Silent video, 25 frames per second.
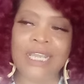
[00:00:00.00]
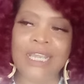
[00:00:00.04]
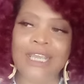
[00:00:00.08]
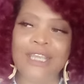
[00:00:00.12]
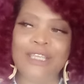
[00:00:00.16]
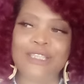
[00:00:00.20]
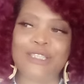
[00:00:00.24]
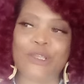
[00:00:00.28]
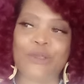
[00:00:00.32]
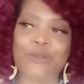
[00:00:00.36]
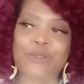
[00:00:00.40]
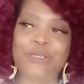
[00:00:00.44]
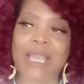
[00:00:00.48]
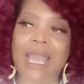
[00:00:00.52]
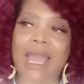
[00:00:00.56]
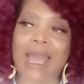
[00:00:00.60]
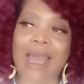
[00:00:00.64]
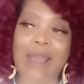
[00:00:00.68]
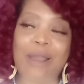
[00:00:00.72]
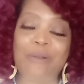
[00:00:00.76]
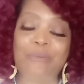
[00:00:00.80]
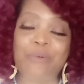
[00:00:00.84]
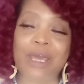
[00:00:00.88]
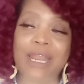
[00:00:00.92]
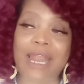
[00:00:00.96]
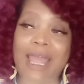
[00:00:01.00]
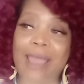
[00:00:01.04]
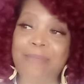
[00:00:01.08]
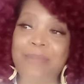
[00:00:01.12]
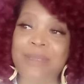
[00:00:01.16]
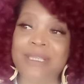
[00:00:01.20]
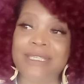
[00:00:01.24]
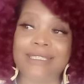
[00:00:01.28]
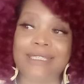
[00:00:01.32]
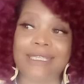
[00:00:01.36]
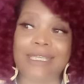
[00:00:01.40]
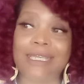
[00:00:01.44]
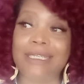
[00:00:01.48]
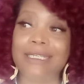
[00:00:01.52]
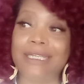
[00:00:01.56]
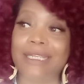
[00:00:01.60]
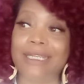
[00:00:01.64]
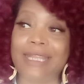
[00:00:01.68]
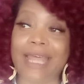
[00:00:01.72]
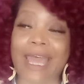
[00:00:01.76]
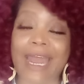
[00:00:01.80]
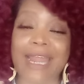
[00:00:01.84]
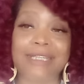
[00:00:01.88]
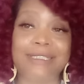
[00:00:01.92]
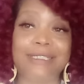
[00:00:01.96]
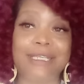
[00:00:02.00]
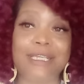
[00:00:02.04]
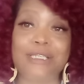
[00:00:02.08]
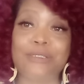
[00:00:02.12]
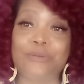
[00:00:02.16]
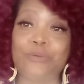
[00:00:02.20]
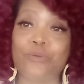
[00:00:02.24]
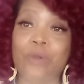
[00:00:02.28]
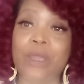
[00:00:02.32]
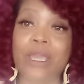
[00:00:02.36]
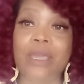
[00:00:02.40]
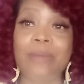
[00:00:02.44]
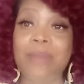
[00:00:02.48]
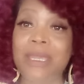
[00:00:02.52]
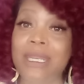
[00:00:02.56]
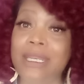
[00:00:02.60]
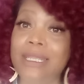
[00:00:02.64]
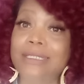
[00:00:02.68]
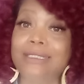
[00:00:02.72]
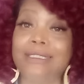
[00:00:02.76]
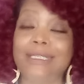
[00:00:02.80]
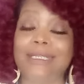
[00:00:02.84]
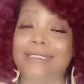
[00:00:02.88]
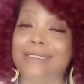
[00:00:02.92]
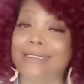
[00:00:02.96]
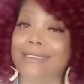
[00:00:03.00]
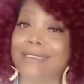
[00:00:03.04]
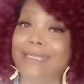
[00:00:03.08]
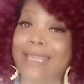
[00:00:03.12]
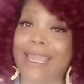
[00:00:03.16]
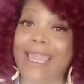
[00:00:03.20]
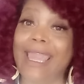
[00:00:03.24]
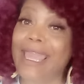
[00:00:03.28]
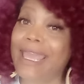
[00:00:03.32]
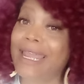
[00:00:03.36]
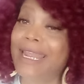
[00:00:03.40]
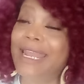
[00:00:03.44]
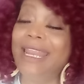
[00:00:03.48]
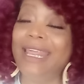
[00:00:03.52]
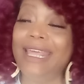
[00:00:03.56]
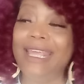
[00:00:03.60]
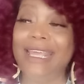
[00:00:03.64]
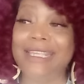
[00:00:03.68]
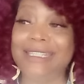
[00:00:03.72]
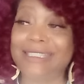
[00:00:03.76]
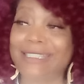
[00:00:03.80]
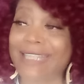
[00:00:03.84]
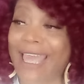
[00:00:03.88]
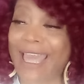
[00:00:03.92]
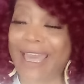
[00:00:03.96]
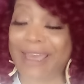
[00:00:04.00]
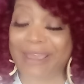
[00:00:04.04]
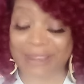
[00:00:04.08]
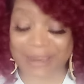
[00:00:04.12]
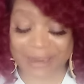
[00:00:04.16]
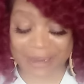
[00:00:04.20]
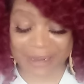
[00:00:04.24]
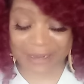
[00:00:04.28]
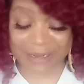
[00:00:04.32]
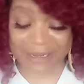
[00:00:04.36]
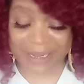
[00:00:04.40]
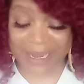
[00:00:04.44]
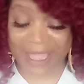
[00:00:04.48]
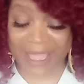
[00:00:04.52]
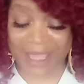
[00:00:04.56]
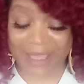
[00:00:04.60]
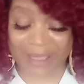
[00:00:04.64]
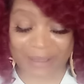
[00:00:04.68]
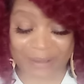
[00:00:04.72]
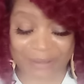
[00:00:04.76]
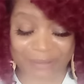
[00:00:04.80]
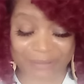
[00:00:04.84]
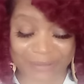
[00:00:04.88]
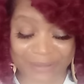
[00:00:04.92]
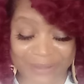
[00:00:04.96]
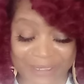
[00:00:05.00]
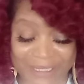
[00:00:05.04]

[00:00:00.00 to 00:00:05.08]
So y'all, what I've been seeing a lot of these women is just scandalous out here now.